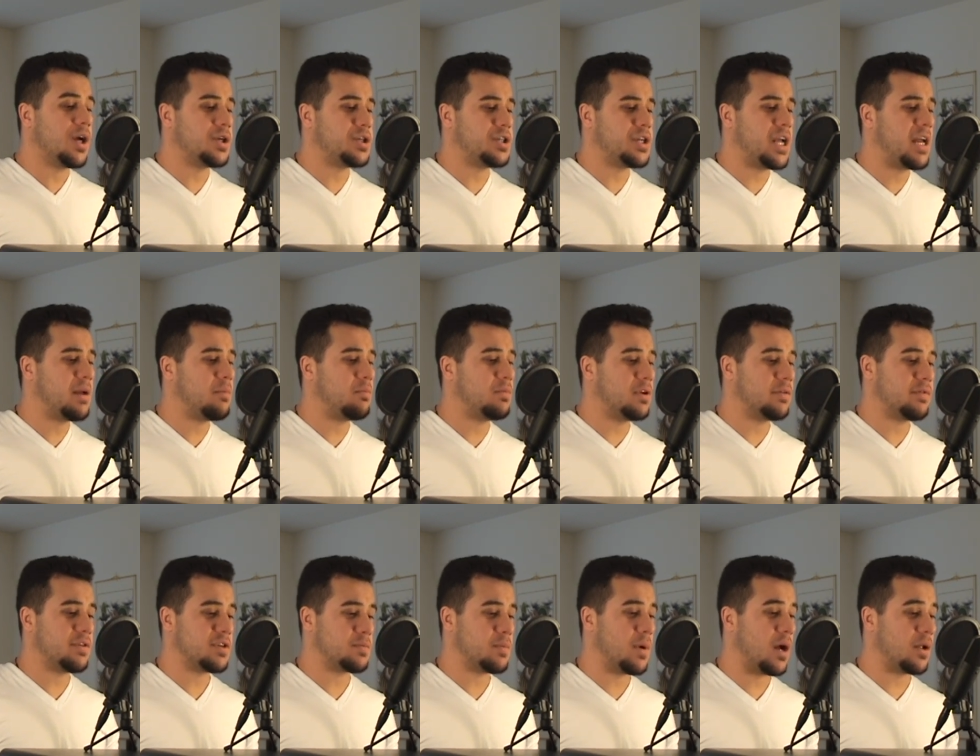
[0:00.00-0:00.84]
Ashamed
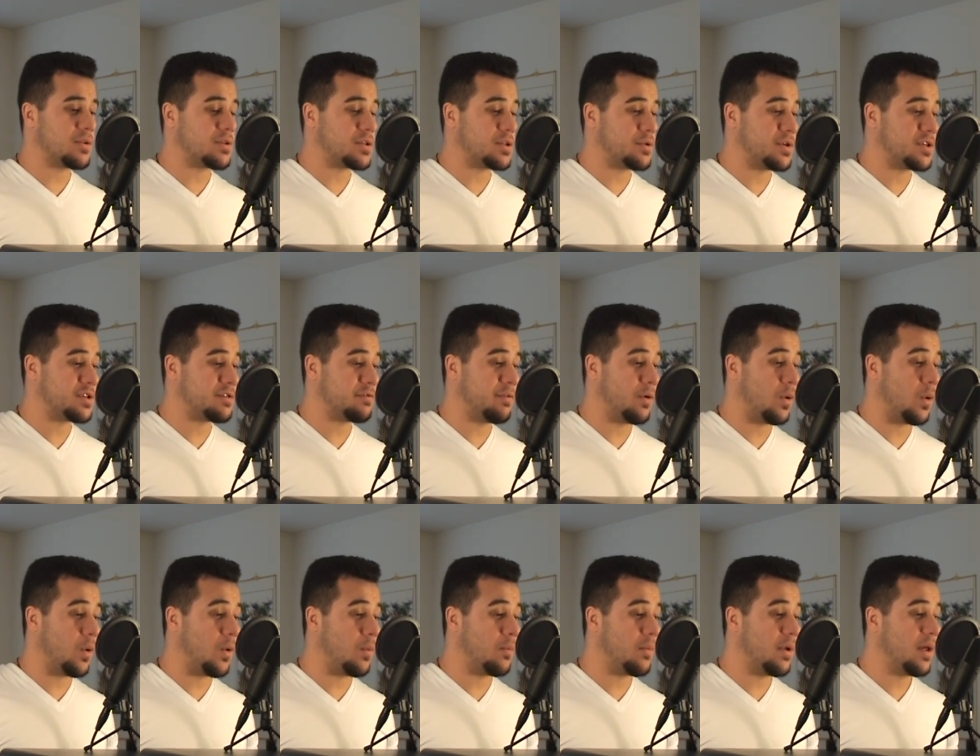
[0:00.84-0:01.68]
of his monstrous
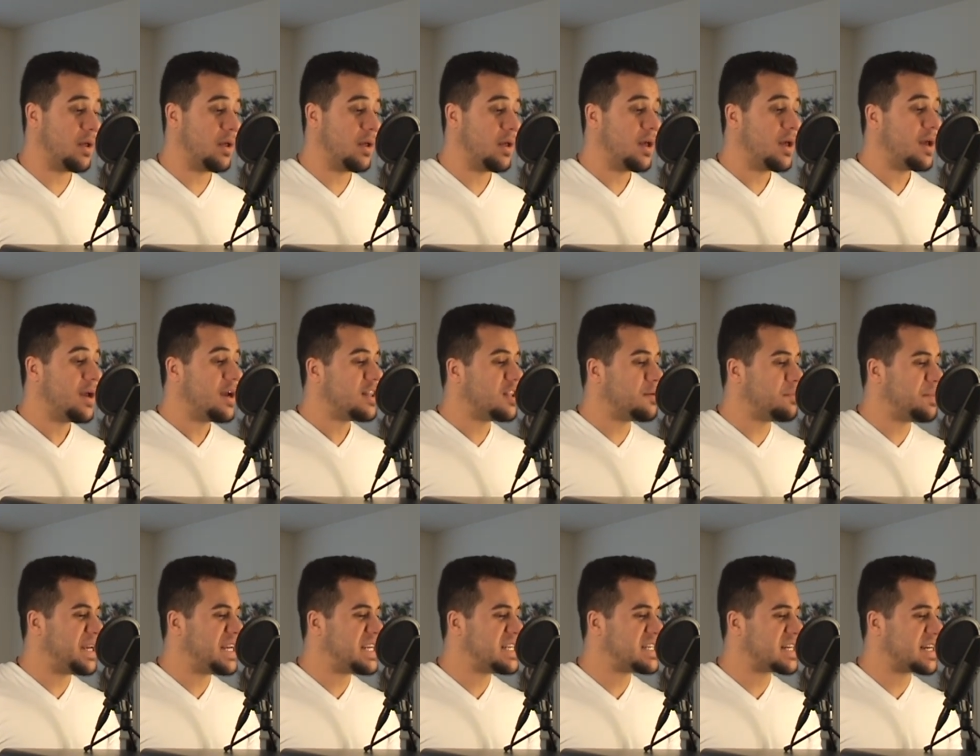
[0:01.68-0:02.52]
form, the
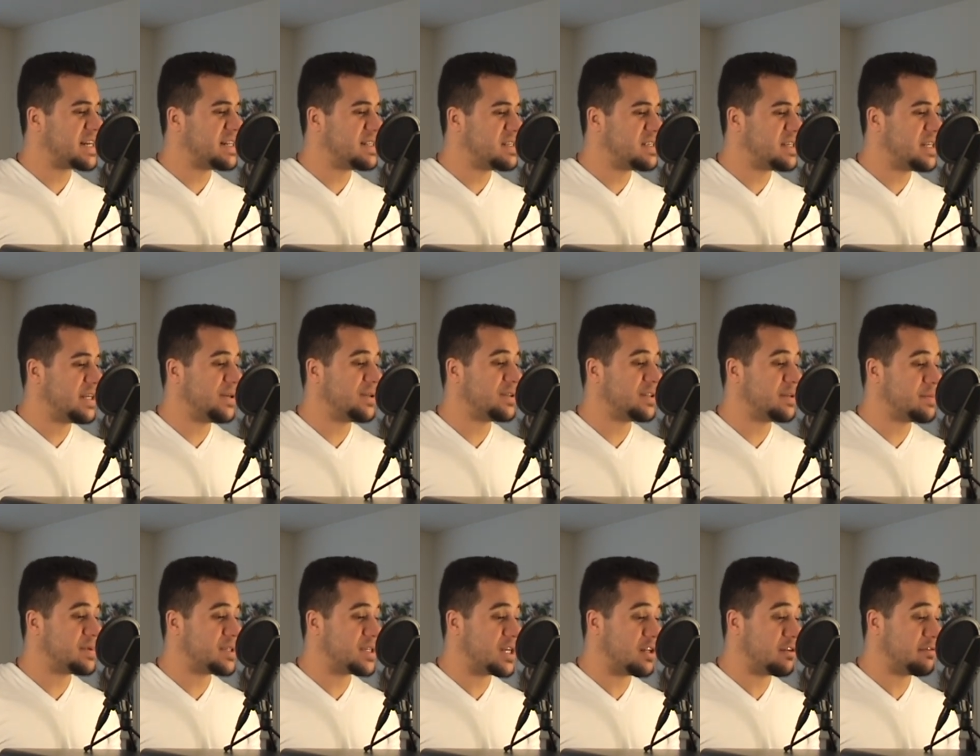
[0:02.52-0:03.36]
beast concealed
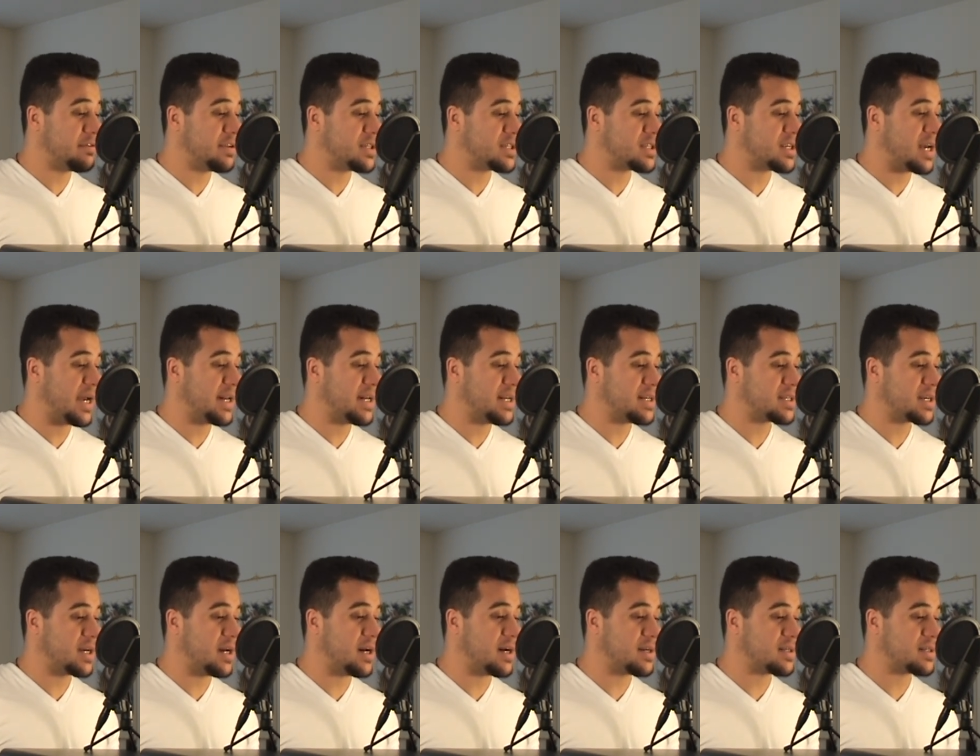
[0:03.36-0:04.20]
himself inside
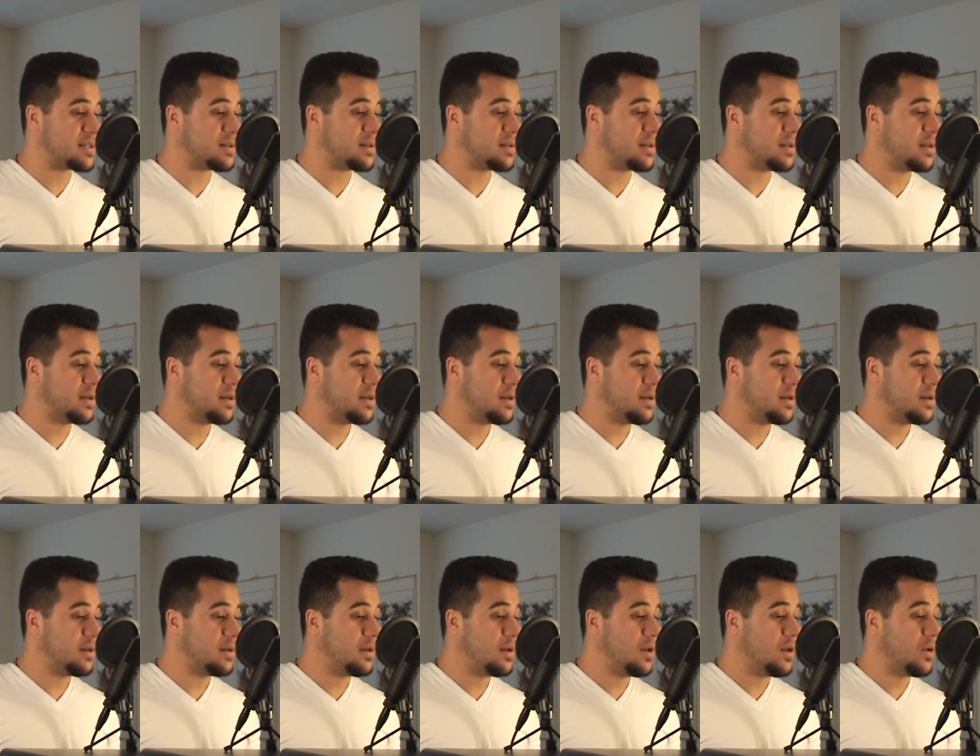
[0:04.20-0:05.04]
his castle,
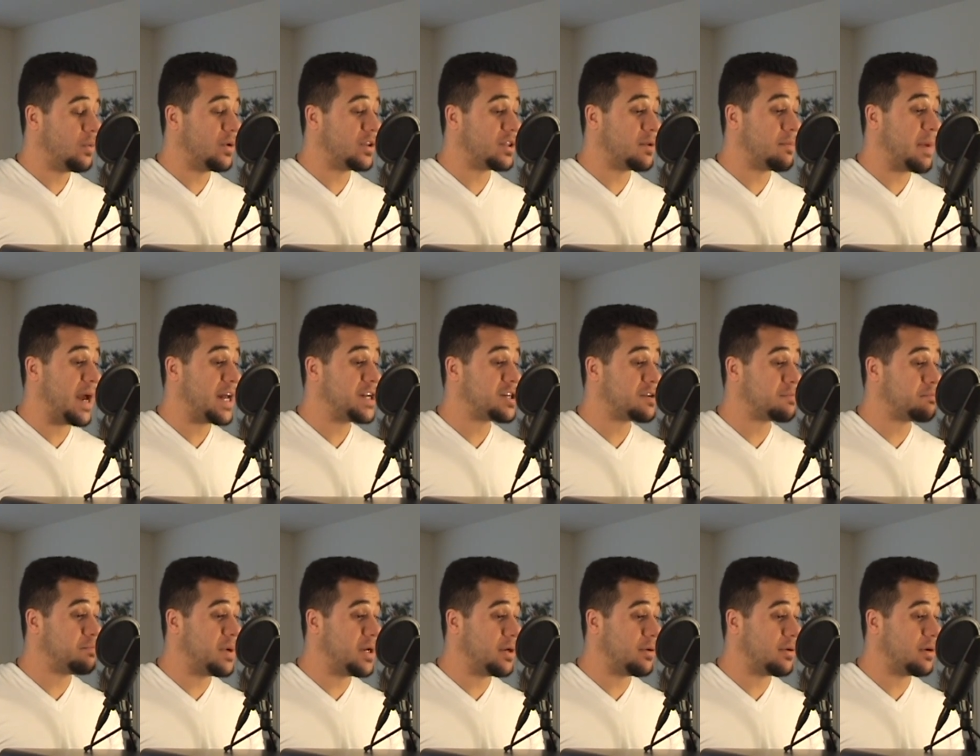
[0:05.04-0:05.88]
with the
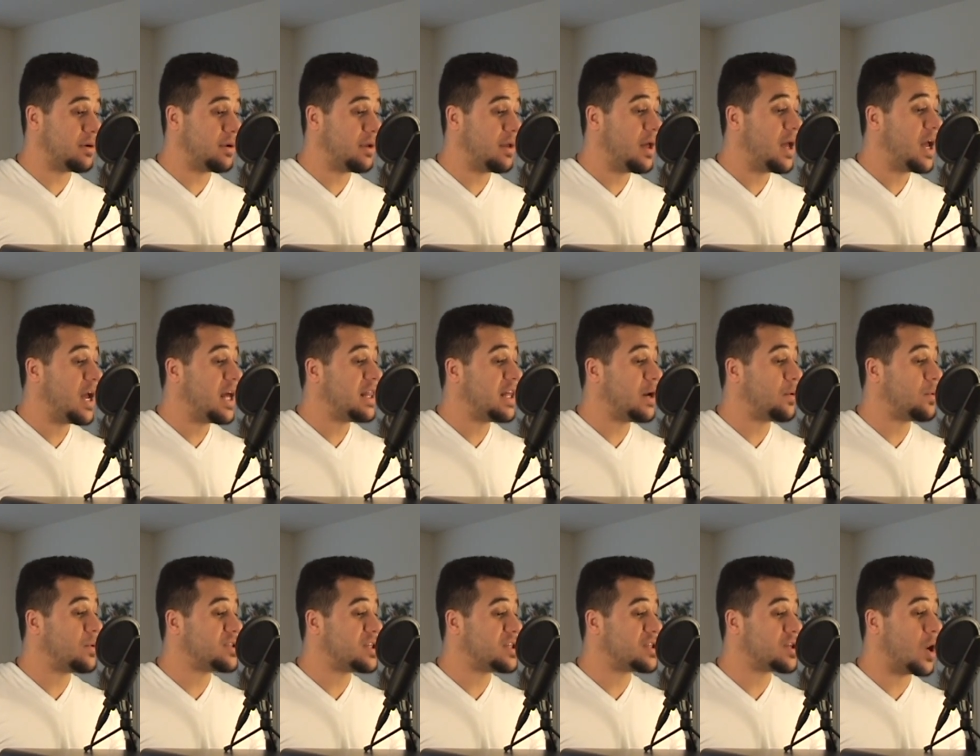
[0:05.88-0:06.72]
magic mirror
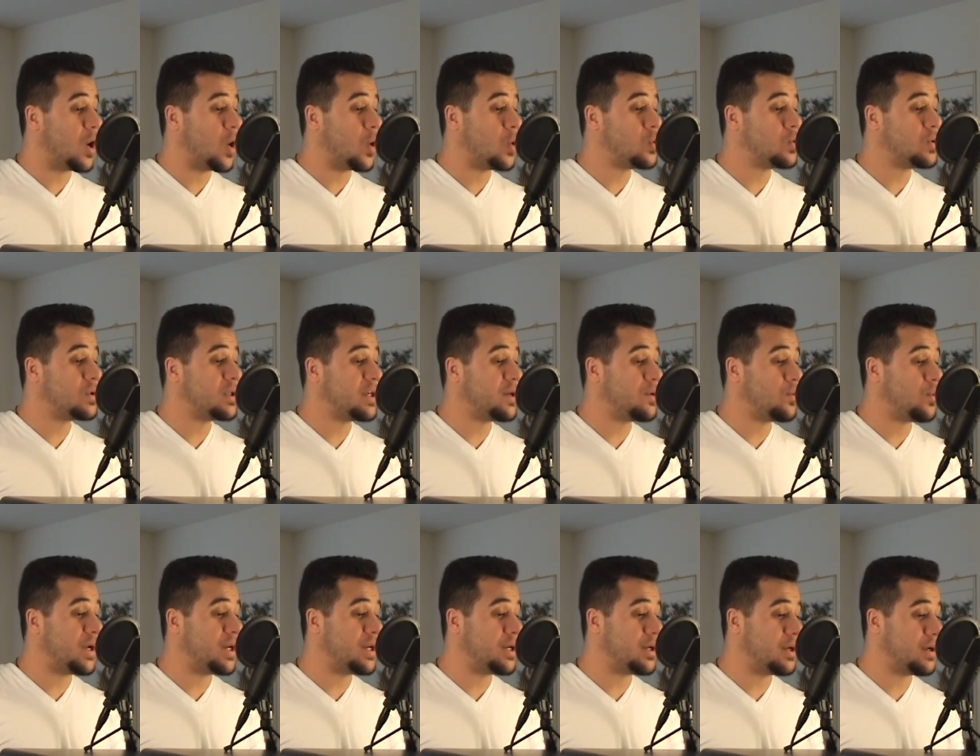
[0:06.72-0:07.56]
that was his only
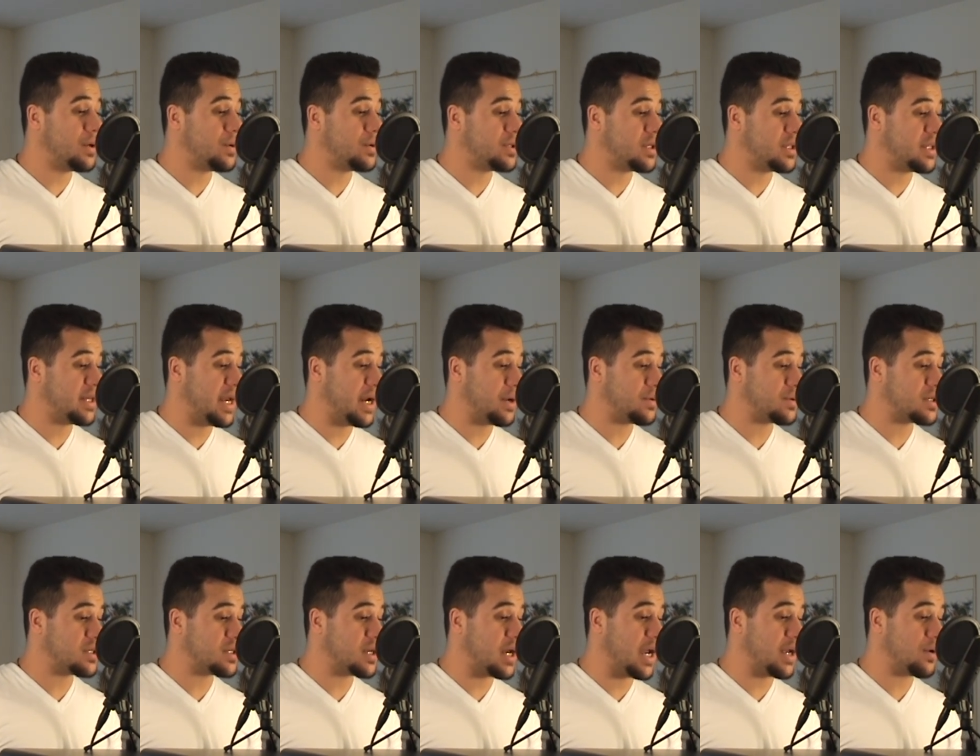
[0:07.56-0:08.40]
window to the
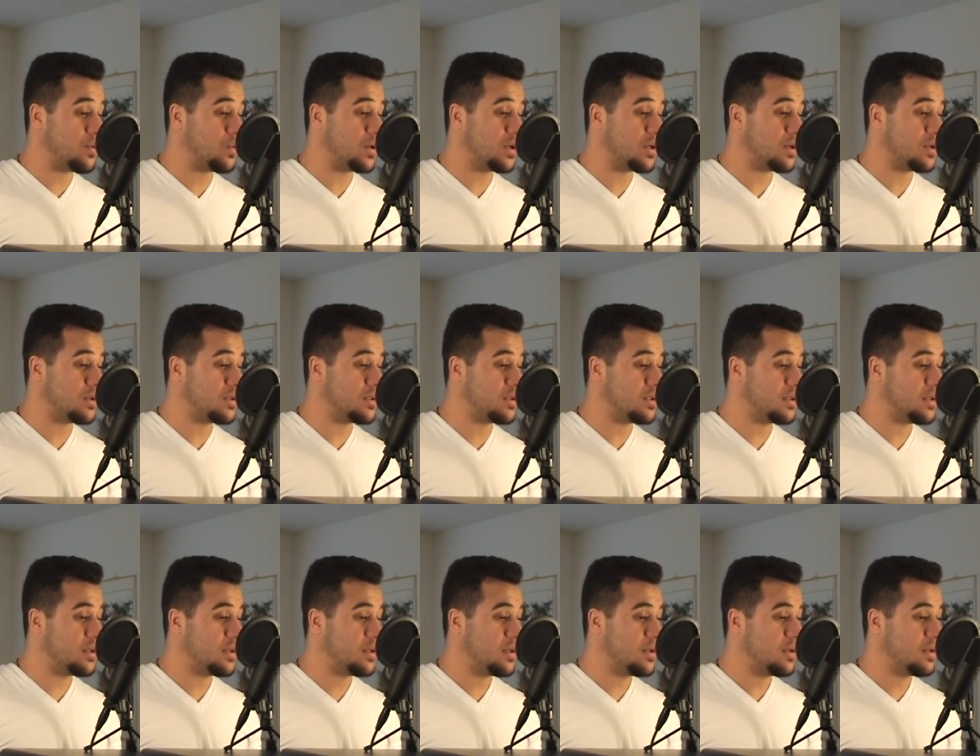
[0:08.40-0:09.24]
outside world.